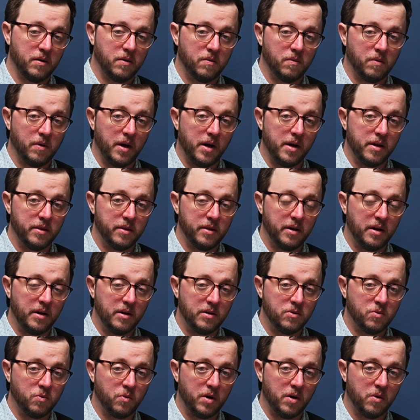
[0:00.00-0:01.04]
Right, and
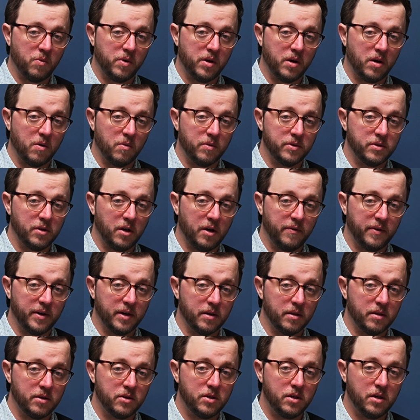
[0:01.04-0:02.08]
there's where we are resolving
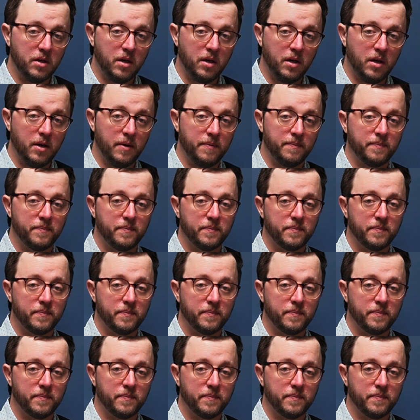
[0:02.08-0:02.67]
to the G.